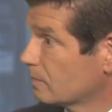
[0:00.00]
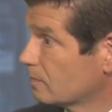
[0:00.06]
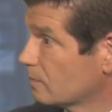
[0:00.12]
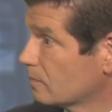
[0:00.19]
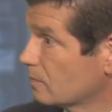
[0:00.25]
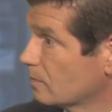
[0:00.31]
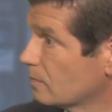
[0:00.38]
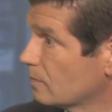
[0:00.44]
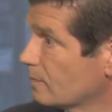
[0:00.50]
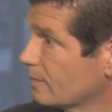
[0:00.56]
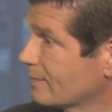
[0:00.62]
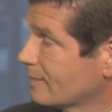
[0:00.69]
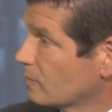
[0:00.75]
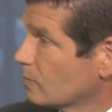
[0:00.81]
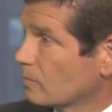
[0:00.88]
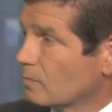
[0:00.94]

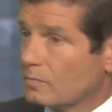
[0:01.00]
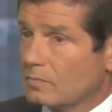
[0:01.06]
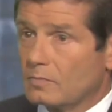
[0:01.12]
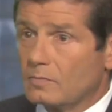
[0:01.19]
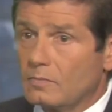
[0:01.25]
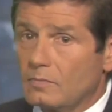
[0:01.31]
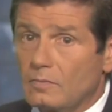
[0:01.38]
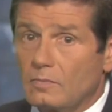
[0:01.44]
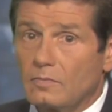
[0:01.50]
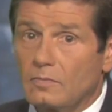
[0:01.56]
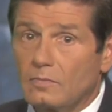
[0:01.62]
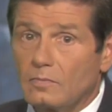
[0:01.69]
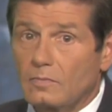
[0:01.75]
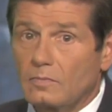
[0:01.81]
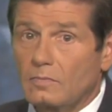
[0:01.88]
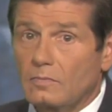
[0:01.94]

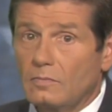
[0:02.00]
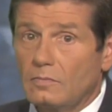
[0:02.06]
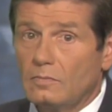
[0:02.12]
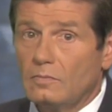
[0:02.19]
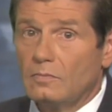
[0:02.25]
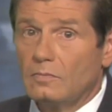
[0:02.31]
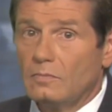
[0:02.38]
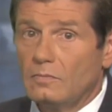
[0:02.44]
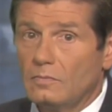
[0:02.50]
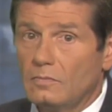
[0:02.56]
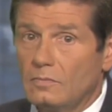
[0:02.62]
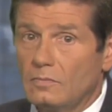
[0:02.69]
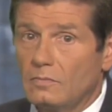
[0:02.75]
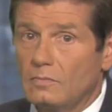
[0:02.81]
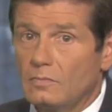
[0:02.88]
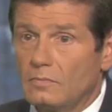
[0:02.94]

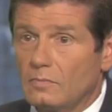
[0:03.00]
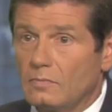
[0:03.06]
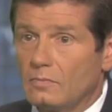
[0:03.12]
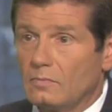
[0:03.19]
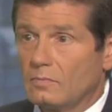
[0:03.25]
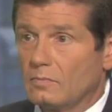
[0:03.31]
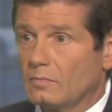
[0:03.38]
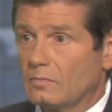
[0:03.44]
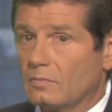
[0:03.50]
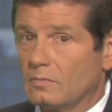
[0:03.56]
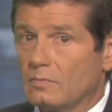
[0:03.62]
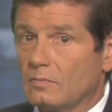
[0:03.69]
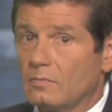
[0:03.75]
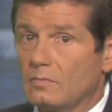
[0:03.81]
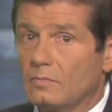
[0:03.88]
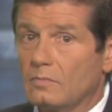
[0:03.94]

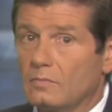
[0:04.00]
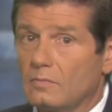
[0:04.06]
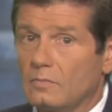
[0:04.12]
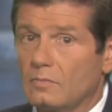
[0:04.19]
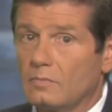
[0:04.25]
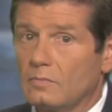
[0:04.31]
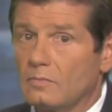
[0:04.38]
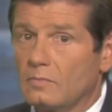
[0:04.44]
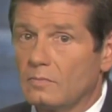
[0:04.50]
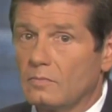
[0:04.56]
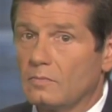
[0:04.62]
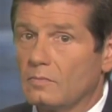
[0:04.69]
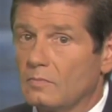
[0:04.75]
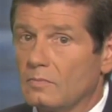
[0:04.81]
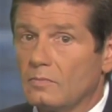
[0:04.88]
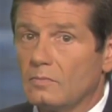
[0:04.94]

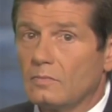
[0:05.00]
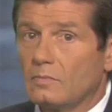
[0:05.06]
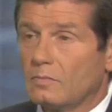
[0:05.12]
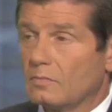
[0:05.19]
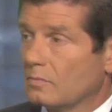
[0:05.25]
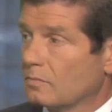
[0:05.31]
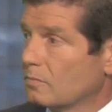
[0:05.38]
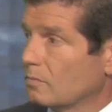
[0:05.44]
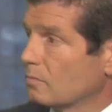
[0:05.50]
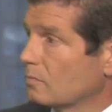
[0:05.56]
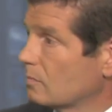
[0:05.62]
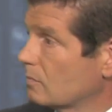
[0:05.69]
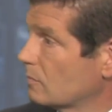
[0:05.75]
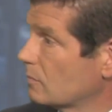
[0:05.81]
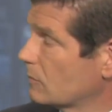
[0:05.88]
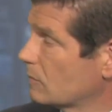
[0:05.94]

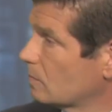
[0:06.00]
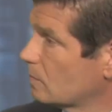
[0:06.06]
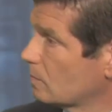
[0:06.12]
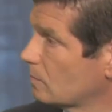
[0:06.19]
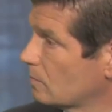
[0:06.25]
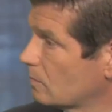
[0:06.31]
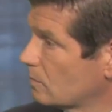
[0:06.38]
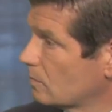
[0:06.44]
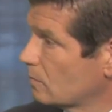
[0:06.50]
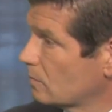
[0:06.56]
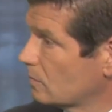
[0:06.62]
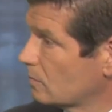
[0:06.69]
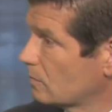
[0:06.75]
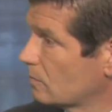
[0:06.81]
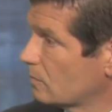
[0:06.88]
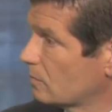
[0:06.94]

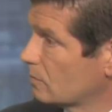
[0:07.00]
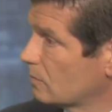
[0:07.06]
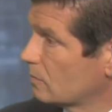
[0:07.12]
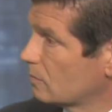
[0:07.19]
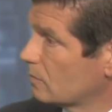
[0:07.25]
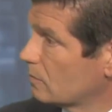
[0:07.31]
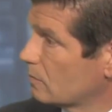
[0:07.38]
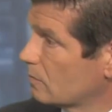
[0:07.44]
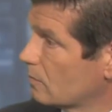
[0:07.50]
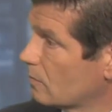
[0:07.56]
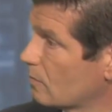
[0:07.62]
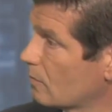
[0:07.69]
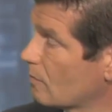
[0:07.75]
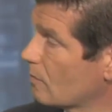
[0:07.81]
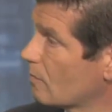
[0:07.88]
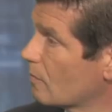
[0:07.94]
The person shown says nothing.